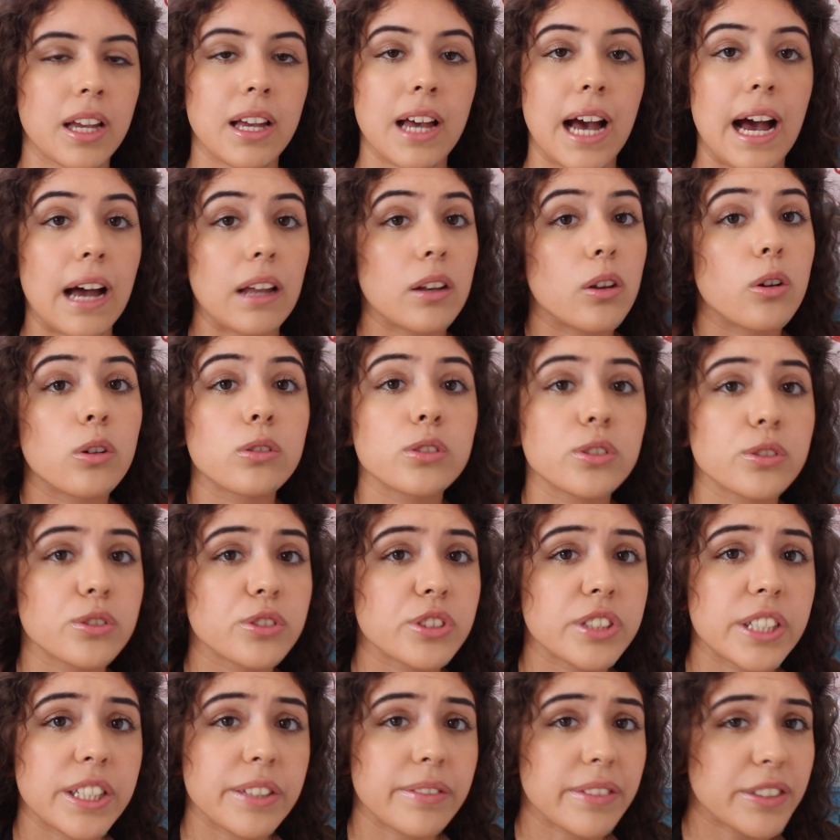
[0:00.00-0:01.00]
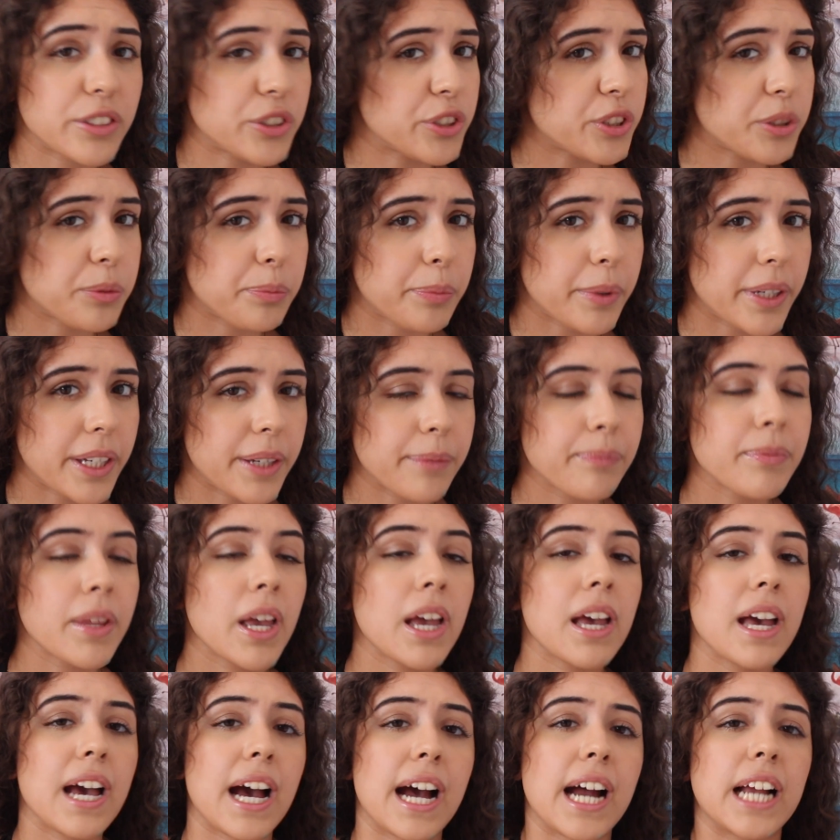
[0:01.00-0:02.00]
how long your CV should be,
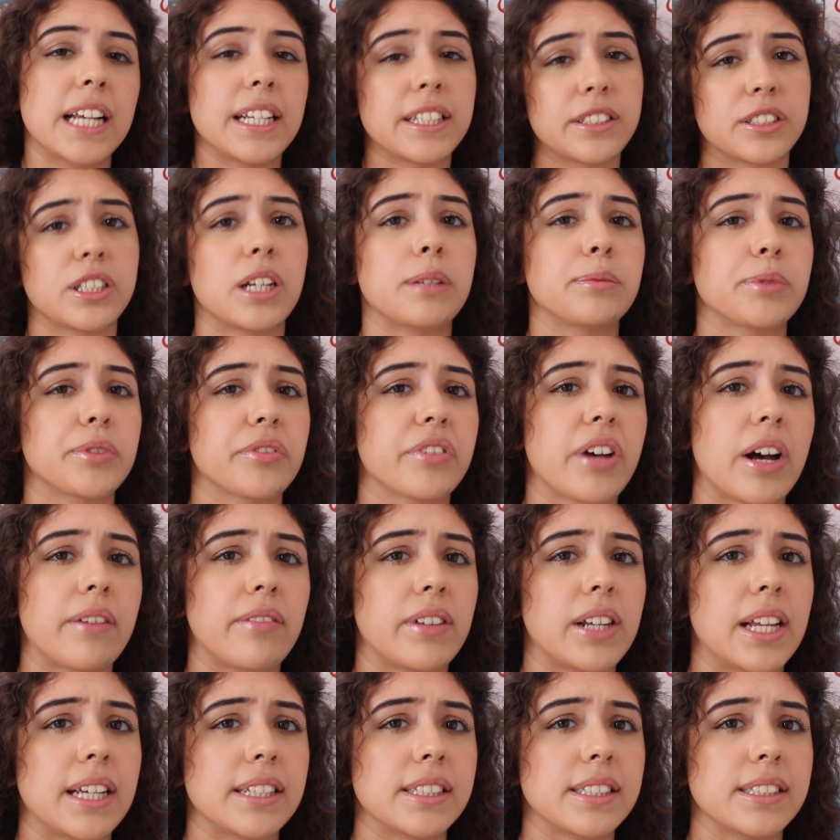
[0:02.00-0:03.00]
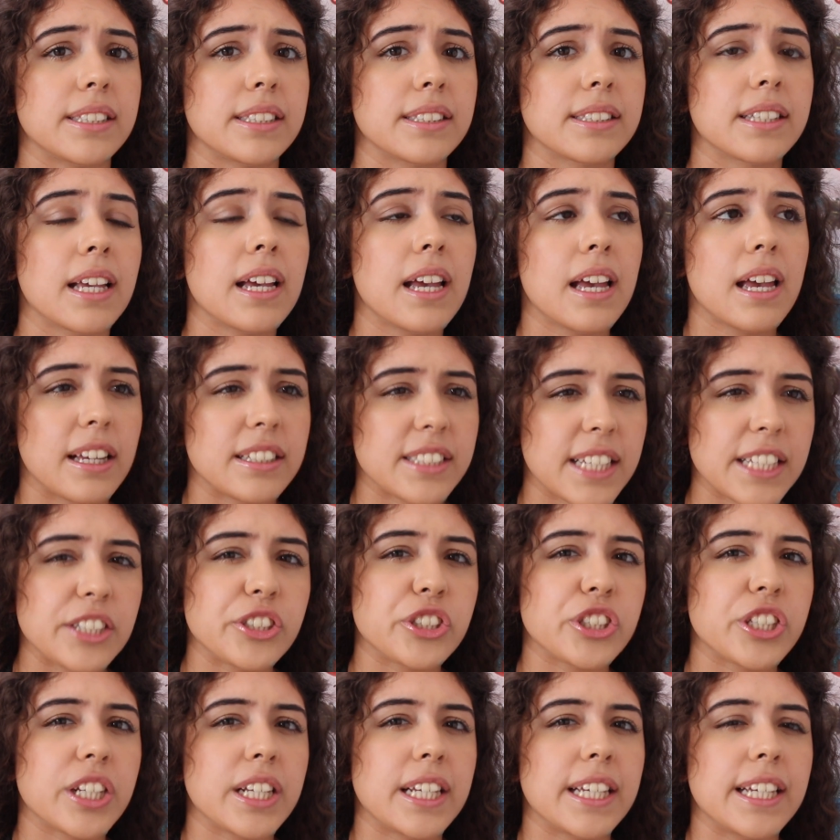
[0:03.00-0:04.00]
and in terms of cover letters,
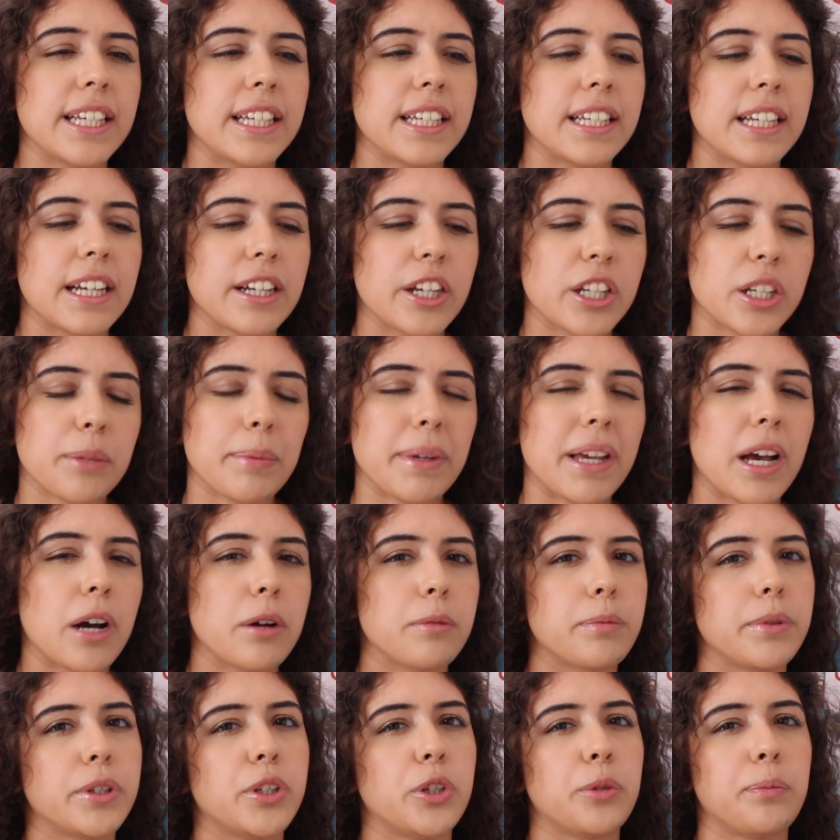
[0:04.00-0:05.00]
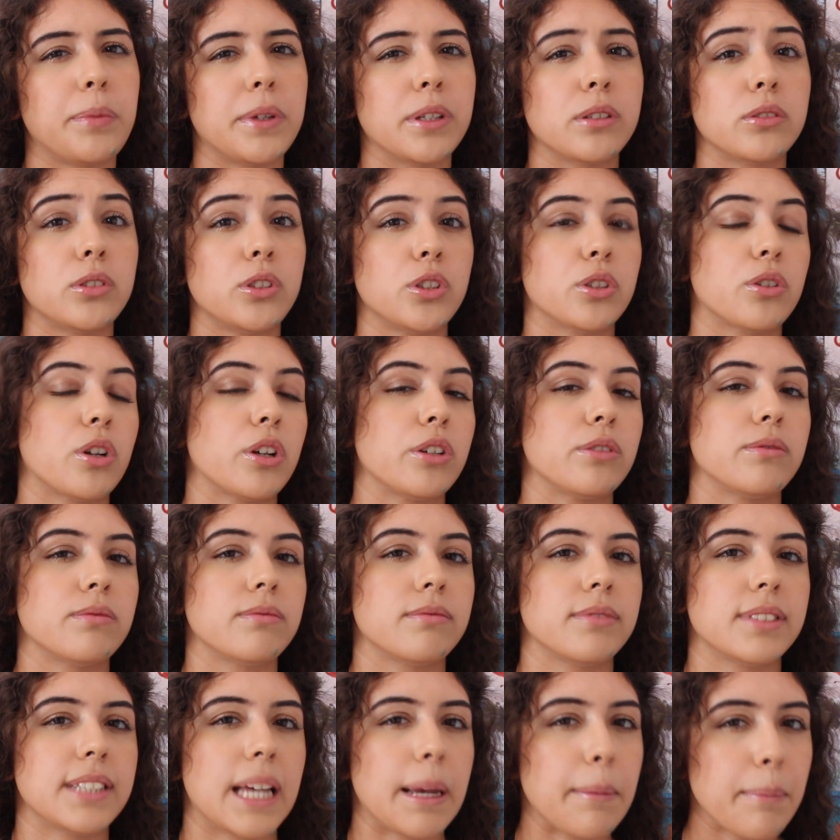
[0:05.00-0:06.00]
essentially I'm going to be helping you build your own
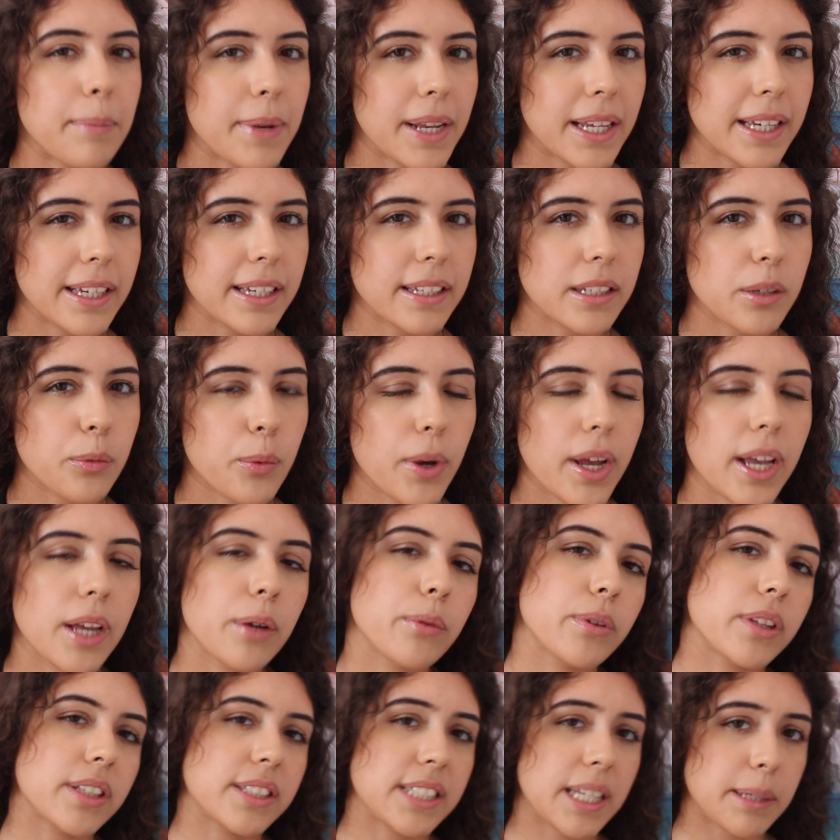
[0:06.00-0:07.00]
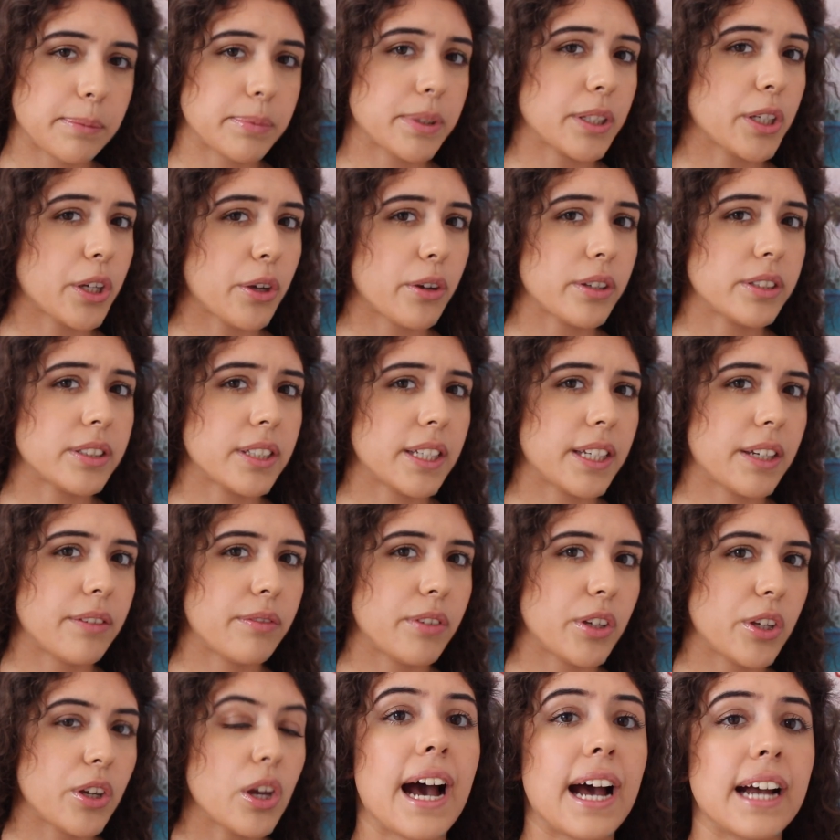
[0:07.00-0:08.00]
template in a way with the tips I'm going to give
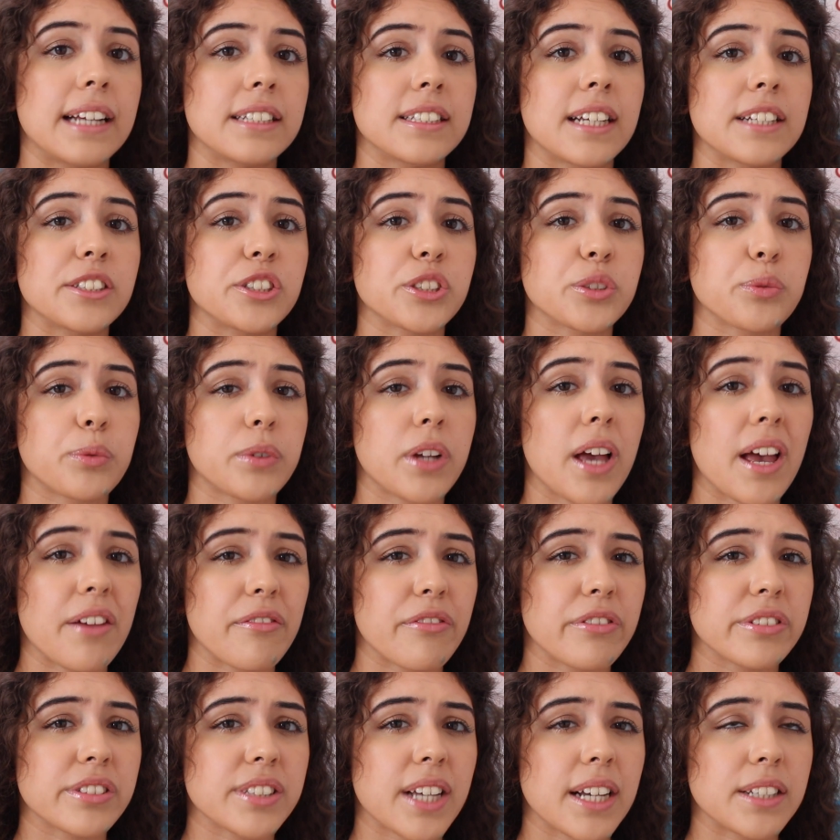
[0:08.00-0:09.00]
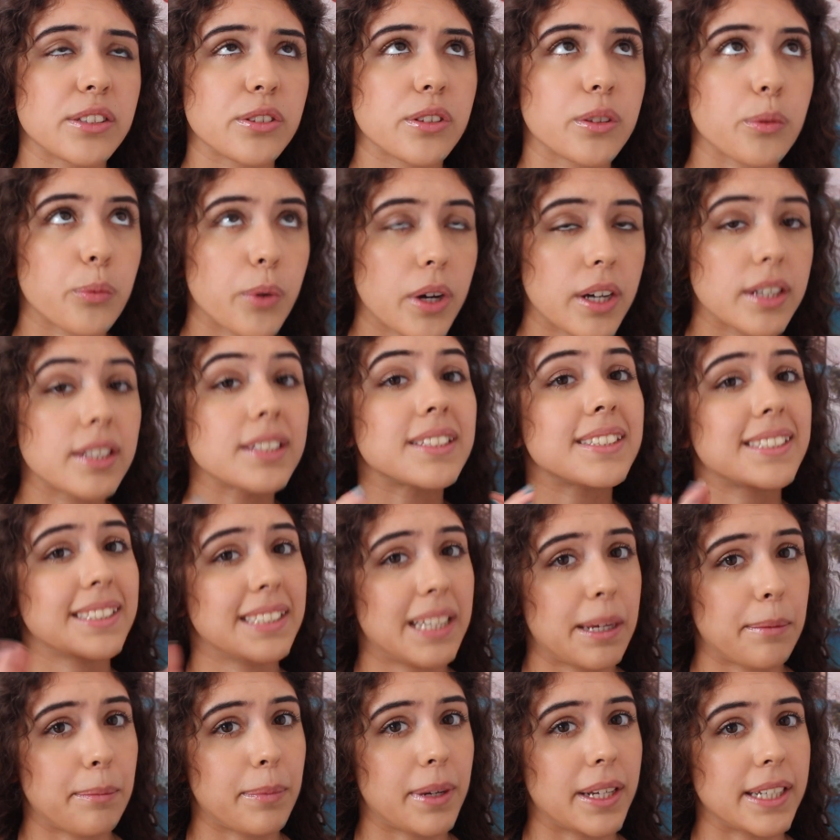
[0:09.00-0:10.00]
you. And I just want to emphasize on the word
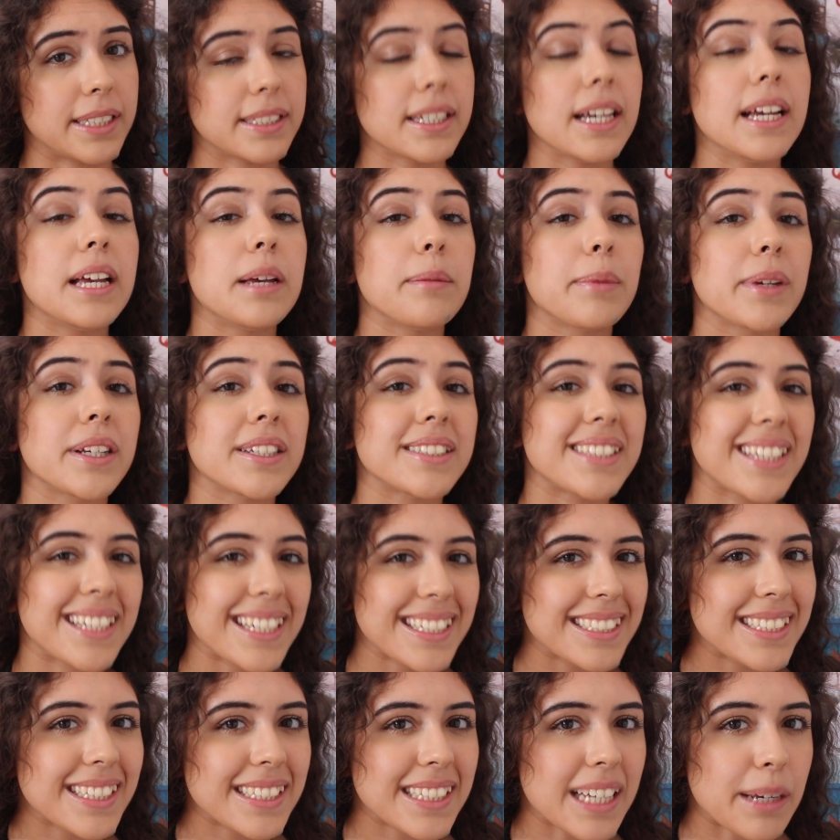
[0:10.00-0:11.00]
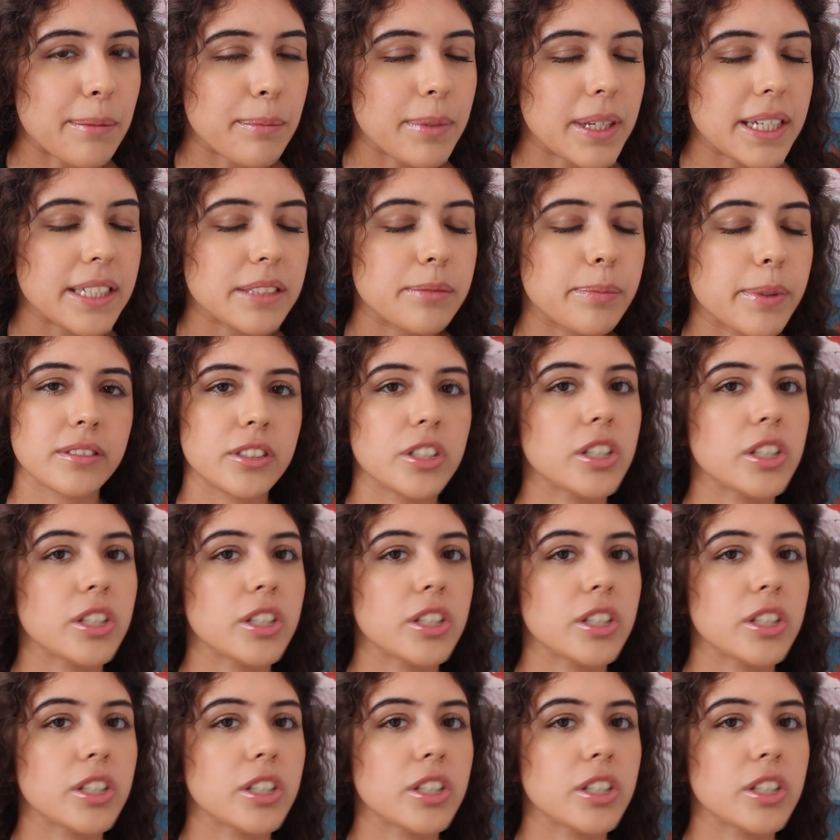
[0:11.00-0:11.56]
template, because it is a template.